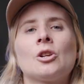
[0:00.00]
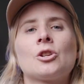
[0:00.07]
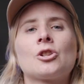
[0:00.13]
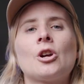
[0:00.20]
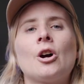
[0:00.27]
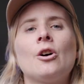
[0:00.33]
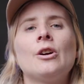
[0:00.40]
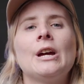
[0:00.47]

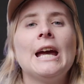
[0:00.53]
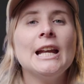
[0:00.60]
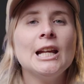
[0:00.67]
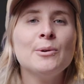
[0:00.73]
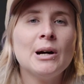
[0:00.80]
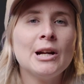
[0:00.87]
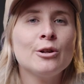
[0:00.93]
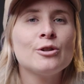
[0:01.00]
So
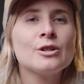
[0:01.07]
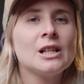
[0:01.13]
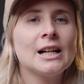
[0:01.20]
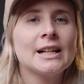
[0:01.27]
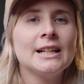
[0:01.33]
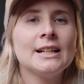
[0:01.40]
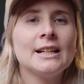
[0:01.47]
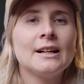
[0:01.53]
anyone who's
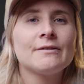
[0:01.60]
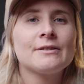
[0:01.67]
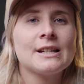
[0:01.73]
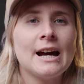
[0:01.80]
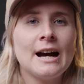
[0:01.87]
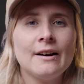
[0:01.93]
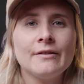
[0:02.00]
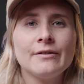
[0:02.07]
lucky enough to
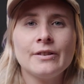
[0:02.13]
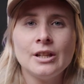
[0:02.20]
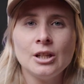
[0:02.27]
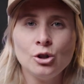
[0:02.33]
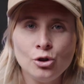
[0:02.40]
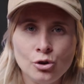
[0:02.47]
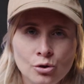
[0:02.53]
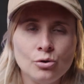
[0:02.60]
have the
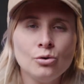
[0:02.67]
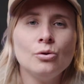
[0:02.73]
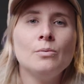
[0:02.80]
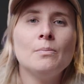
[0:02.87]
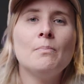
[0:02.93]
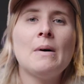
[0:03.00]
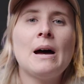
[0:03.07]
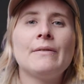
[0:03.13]
new
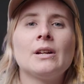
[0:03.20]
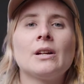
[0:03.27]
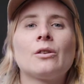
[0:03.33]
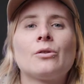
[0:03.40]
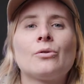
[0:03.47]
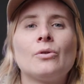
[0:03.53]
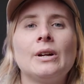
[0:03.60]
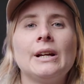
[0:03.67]
Mavic
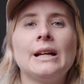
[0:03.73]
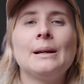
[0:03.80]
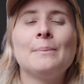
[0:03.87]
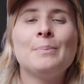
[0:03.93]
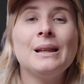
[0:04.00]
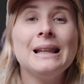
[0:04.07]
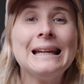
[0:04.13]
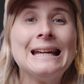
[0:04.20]
3,
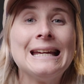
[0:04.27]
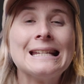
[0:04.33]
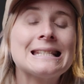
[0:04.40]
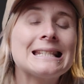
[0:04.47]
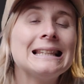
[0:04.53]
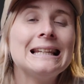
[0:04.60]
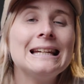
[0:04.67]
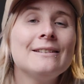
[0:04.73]
please
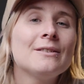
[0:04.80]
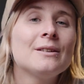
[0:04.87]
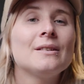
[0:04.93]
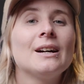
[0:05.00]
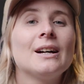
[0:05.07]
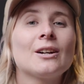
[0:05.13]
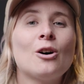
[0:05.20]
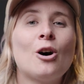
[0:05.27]
leave
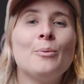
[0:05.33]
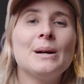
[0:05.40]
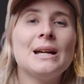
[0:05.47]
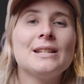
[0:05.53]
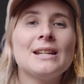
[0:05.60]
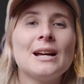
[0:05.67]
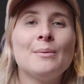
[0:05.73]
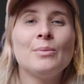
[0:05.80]
a
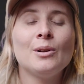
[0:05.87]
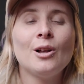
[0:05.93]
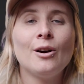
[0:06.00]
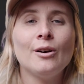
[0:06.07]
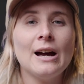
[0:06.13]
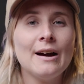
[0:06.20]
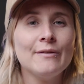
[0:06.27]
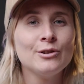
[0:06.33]
comment down
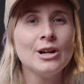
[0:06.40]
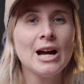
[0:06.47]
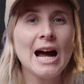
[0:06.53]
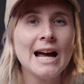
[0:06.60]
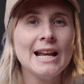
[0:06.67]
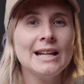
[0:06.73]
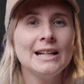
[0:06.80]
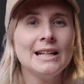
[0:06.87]
below. Have you
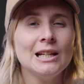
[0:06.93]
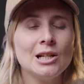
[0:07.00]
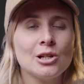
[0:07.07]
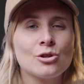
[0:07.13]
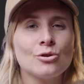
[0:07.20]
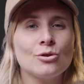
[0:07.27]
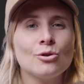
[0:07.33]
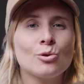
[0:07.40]
had any
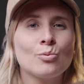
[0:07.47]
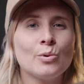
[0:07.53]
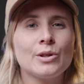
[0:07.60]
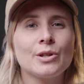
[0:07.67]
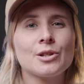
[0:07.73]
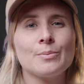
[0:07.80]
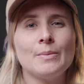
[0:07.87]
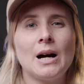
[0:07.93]
issues with
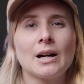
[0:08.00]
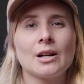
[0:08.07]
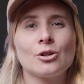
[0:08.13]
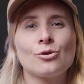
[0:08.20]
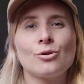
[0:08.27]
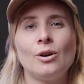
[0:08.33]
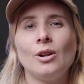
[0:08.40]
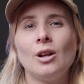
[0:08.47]
the smart
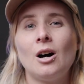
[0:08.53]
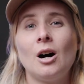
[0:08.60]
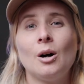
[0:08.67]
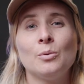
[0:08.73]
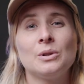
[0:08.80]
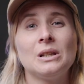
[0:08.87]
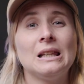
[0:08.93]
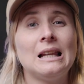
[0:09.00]
controller? I
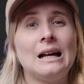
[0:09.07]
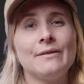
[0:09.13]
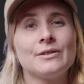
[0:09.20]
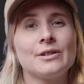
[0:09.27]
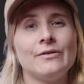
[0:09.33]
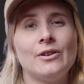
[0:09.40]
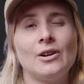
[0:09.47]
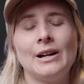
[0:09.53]
would love
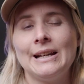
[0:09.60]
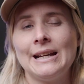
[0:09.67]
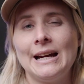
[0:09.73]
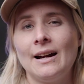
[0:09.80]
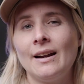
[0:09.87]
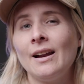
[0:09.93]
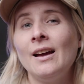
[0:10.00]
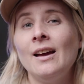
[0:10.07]
to find
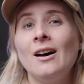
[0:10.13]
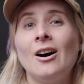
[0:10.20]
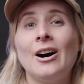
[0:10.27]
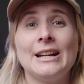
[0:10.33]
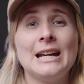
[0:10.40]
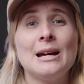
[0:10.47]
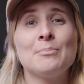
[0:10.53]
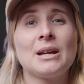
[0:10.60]
out.
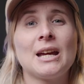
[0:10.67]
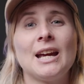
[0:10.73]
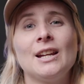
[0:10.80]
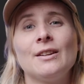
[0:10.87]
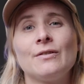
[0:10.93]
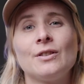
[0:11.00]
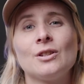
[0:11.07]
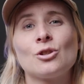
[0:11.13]
I am
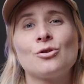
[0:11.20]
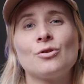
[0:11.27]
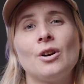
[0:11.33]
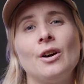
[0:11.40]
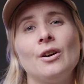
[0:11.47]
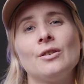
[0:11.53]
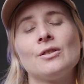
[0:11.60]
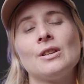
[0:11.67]
keen for this
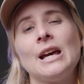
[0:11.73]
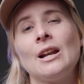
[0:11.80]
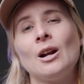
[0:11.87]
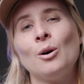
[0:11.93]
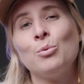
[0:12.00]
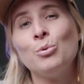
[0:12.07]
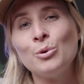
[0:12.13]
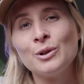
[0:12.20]
drone and
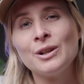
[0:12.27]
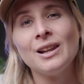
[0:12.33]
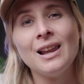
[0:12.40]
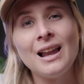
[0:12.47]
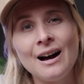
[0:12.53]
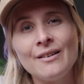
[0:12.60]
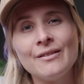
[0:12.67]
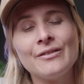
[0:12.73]
I would
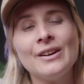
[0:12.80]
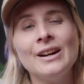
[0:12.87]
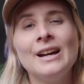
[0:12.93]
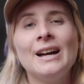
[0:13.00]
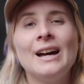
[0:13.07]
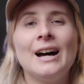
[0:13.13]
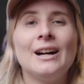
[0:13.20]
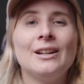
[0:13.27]
love
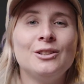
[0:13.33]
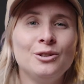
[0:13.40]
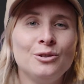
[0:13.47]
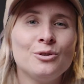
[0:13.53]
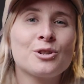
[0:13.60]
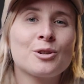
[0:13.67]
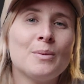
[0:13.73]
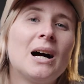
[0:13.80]
a
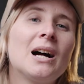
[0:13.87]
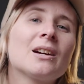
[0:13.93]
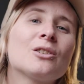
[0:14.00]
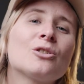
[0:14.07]
new smart